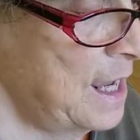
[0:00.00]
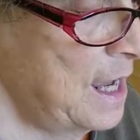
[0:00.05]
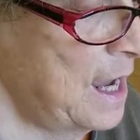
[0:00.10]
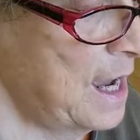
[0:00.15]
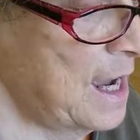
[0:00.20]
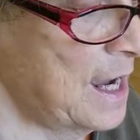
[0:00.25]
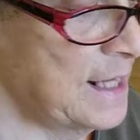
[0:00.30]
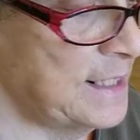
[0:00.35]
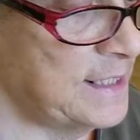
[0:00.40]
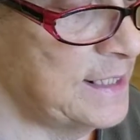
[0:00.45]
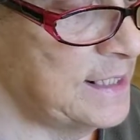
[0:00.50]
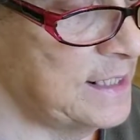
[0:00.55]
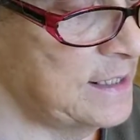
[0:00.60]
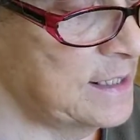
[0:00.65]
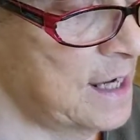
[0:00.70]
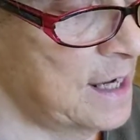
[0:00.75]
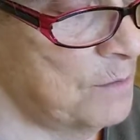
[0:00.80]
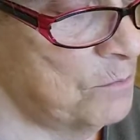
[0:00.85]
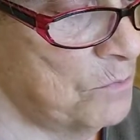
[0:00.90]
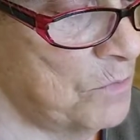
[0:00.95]
I did
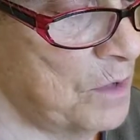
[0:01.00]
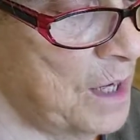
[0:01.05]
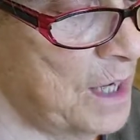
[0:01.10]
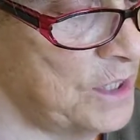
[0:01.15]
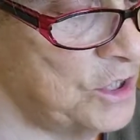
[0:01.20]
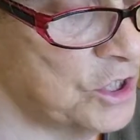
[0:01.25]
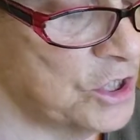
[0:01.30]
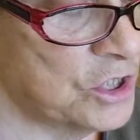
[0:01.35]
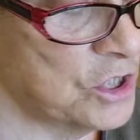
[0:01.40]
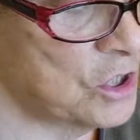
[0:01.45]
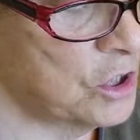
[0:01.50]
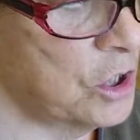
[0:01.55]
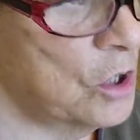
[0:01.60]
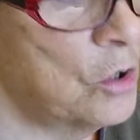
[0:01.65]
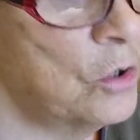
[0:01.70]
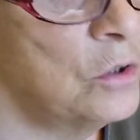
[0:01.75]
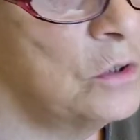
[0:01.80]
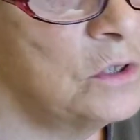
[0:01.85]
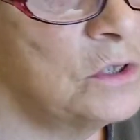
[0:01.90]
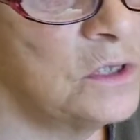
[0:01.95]
not. I just
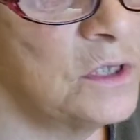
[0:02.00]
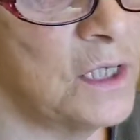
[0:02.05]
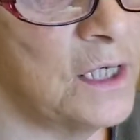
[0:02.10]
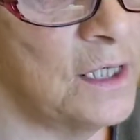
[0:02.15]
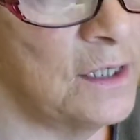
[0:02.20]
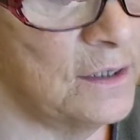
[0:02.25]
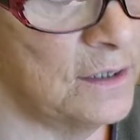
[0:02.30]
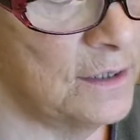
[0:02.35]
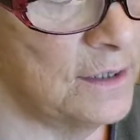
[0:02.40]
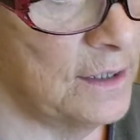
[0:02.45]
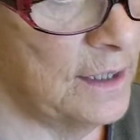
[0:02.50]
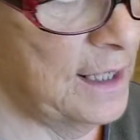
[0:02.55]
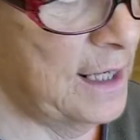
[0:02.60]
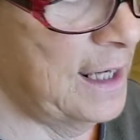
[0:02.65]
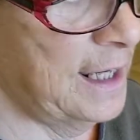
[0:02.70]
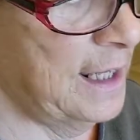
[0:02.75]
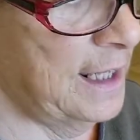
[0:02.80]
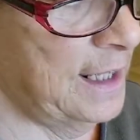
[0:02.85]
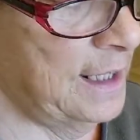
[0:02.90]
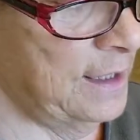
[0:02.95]
closed it
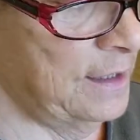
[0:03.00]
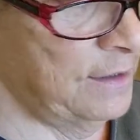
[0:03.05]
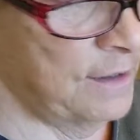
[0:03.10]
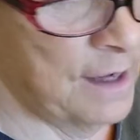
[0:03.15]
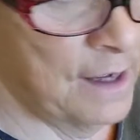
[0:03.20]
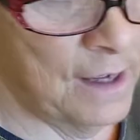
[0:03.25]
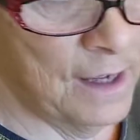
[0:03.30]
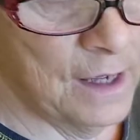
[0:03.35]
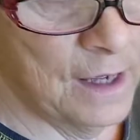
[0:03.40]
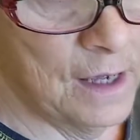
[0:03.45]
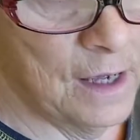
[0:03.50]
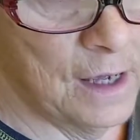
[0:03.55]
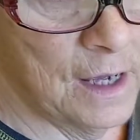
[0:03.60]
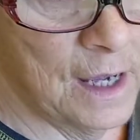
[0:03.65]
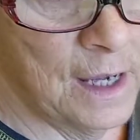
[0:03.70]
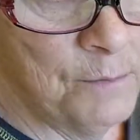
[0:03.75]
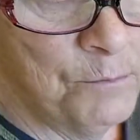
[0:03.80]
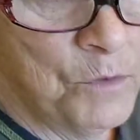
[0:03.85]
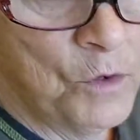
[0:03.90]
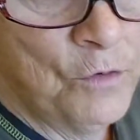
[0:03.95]
and
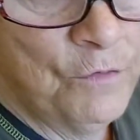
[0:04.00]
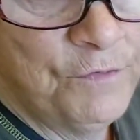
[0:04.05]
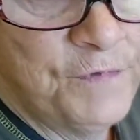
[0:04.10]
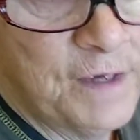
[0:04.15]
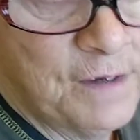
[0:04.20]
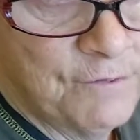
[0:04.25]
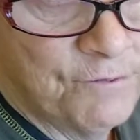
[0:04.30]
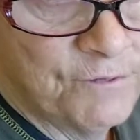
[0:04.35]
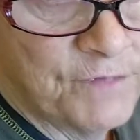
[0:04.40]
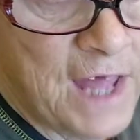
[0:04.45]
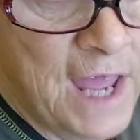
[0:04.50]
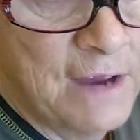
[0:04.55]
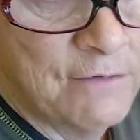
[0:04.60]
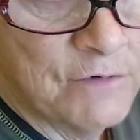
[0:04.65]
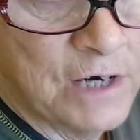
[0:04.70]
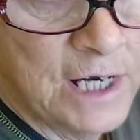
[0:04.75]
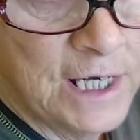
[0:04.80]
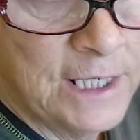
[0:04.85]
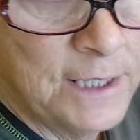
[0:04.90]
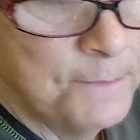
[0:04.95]
I moved it flat
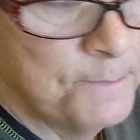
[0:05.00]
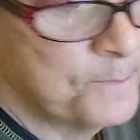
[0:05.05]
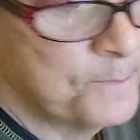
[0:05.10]
right.